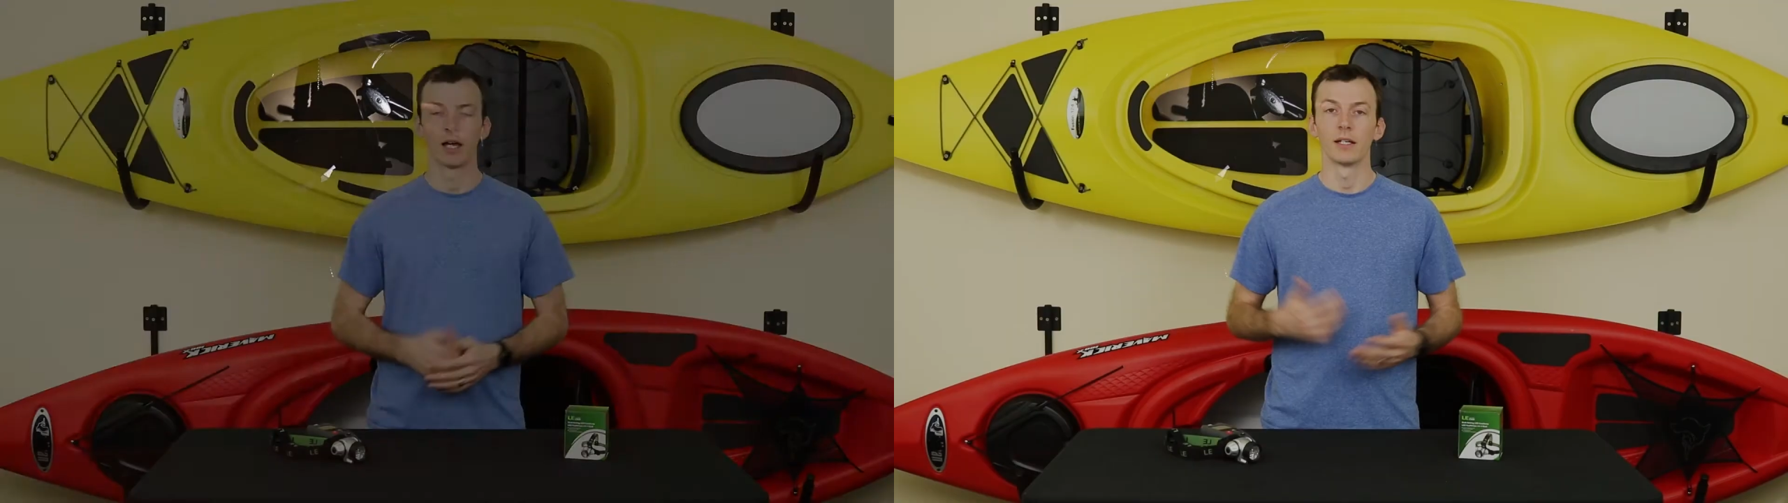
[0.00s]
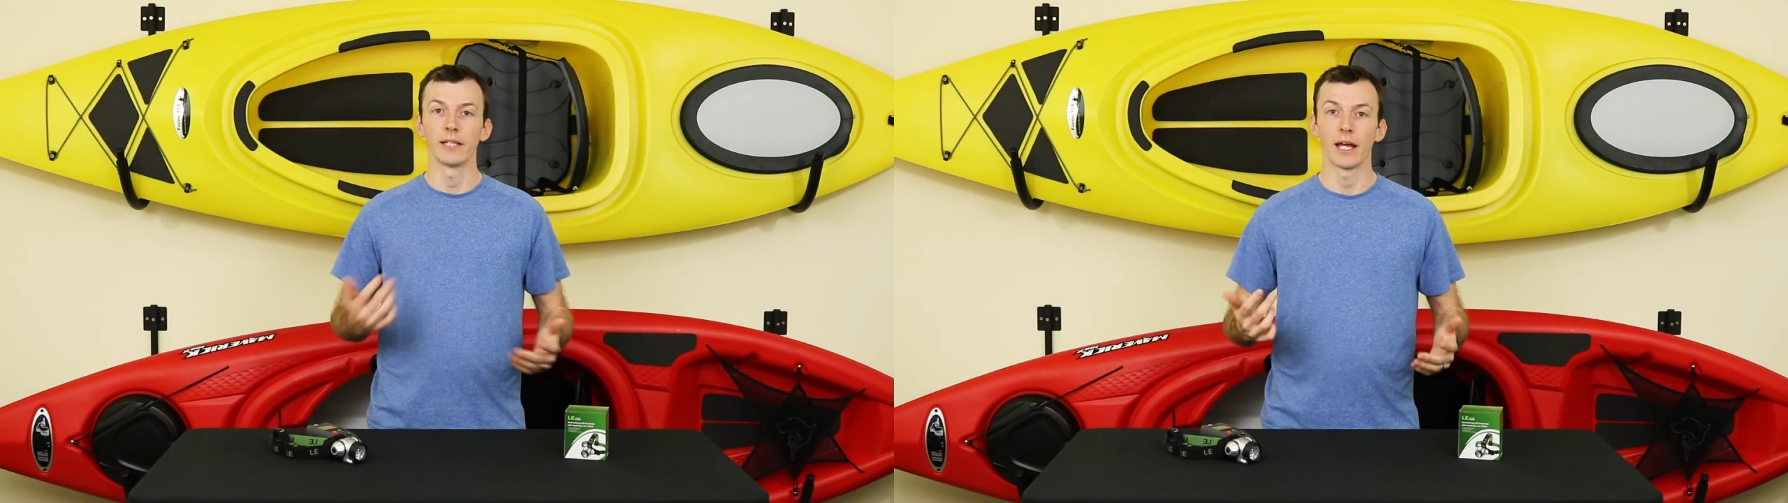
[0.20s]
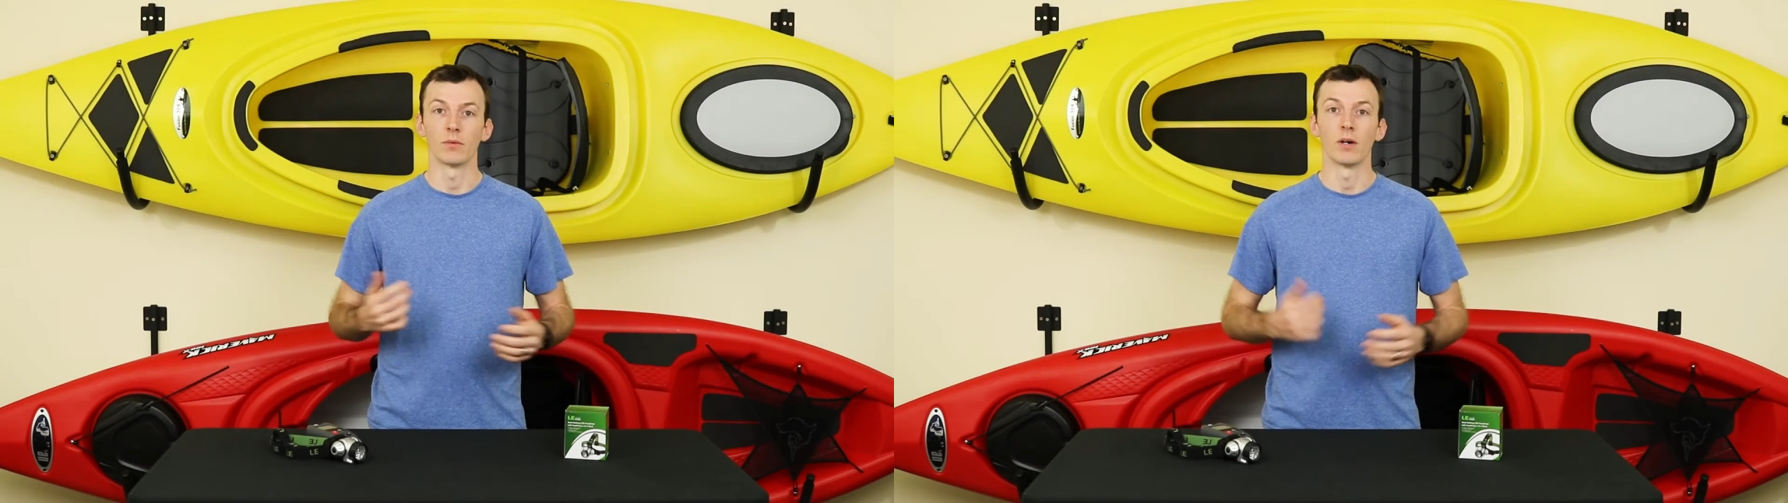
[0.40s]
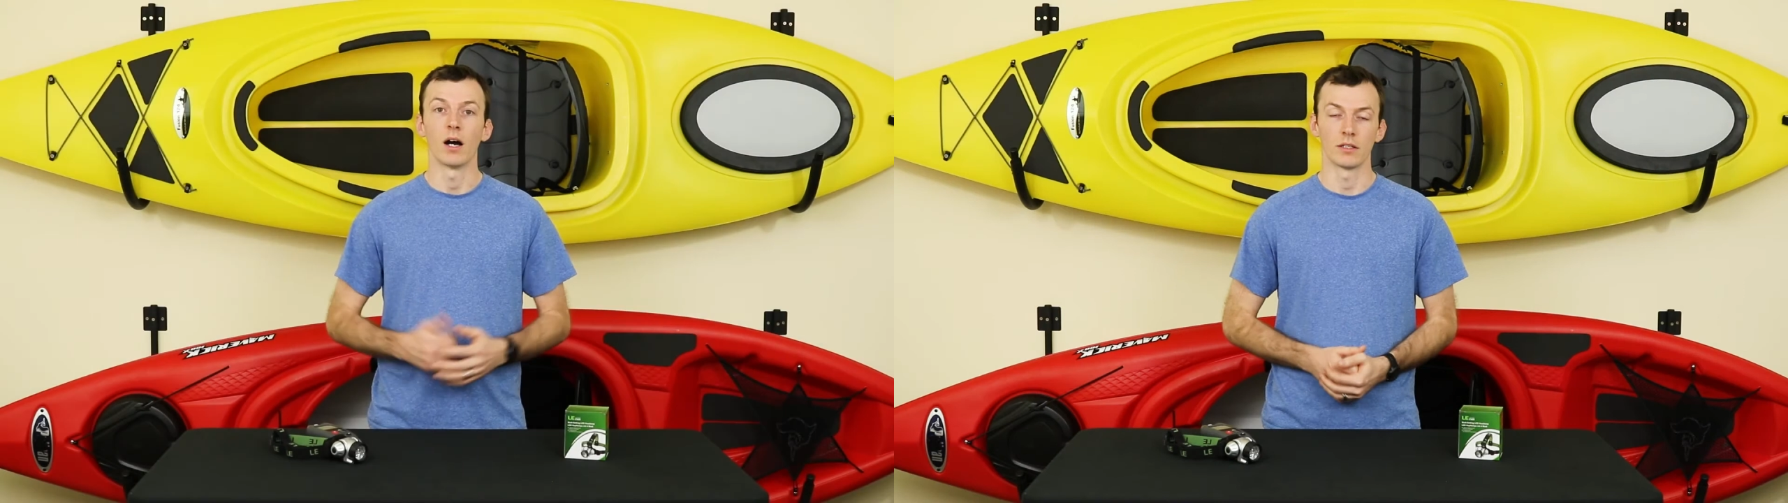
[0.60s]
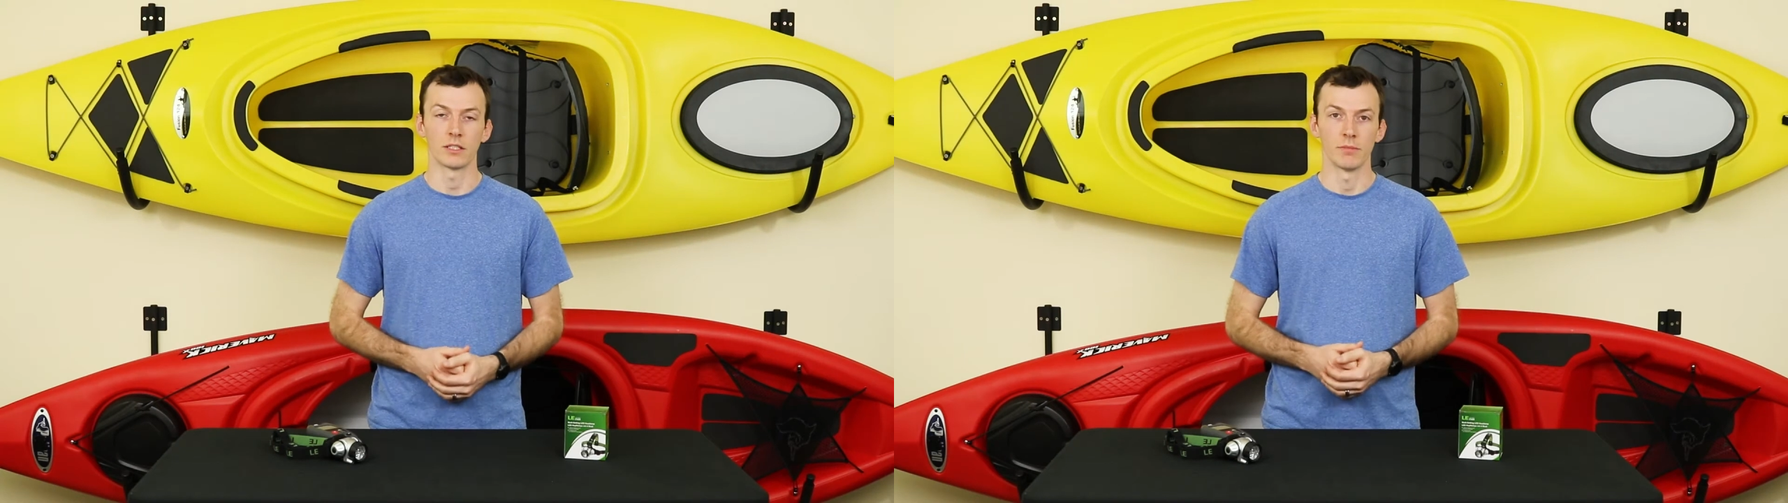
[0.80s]
Now,
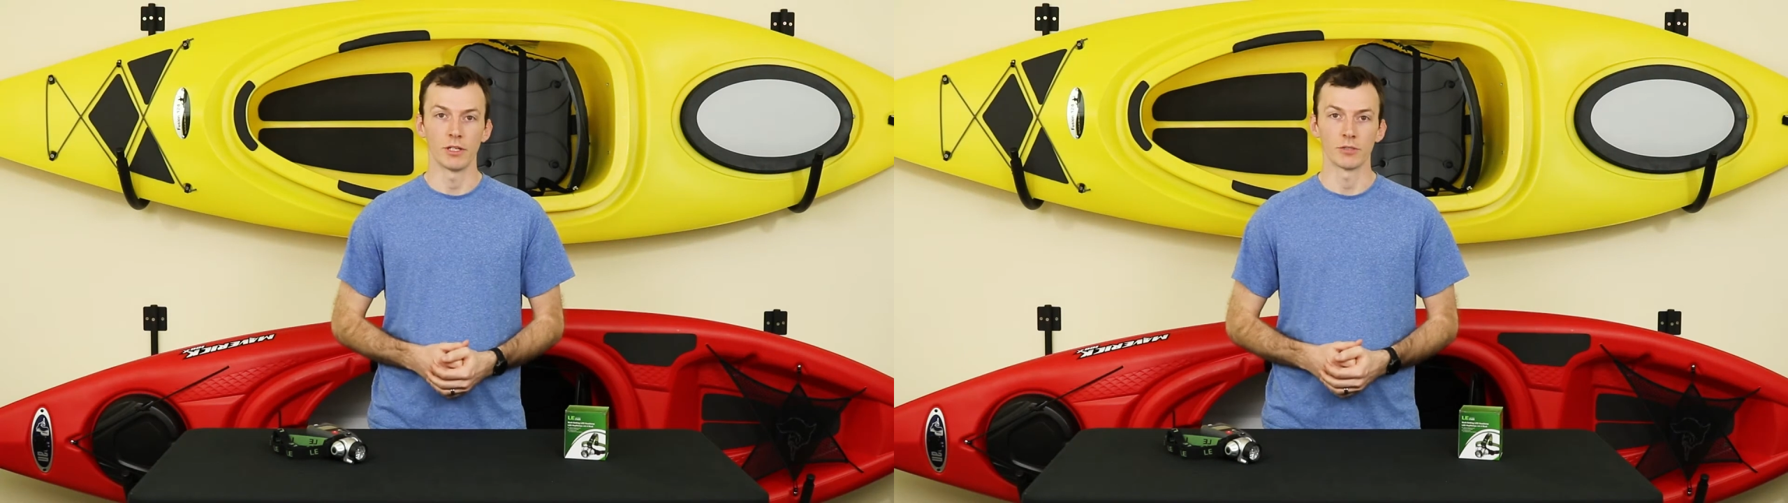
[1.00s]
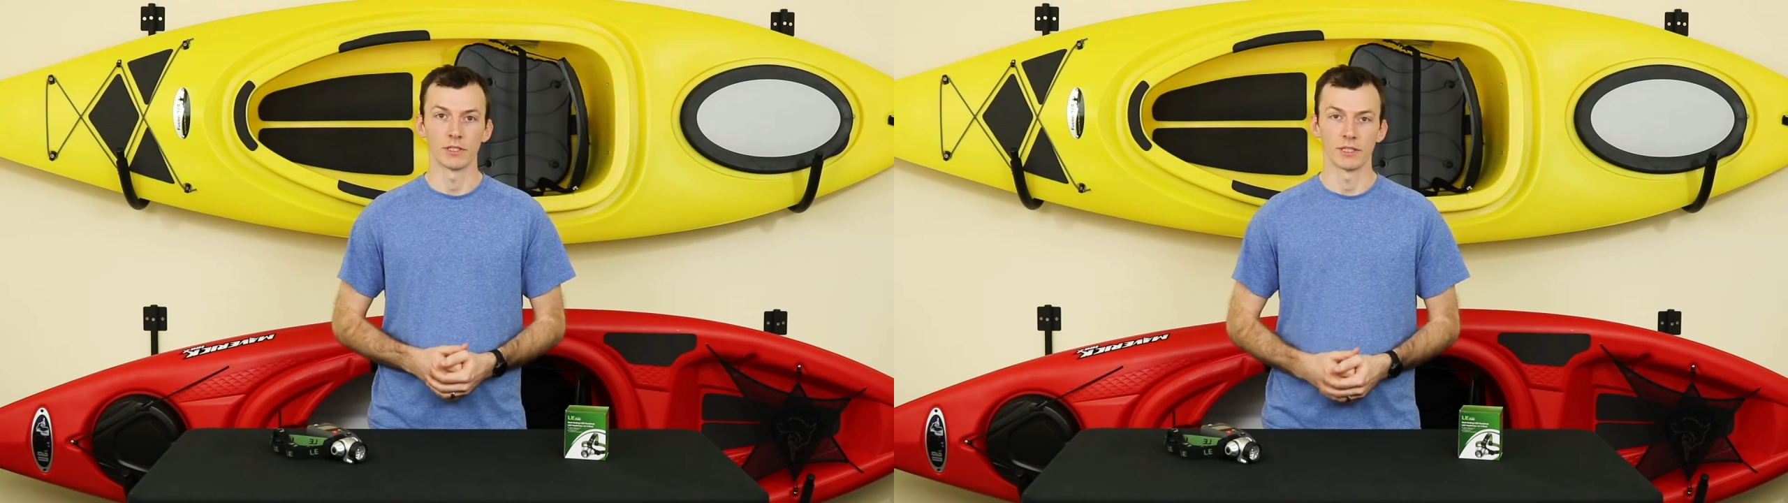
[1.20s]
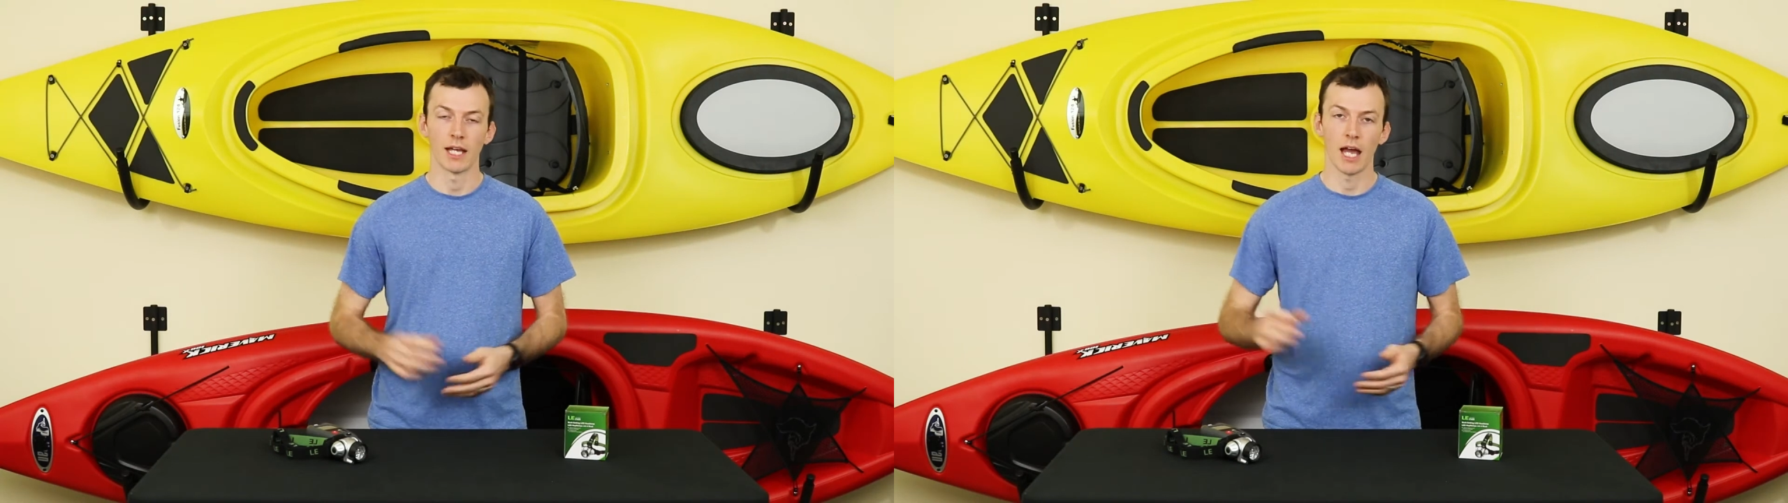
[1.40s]
on to the measurements.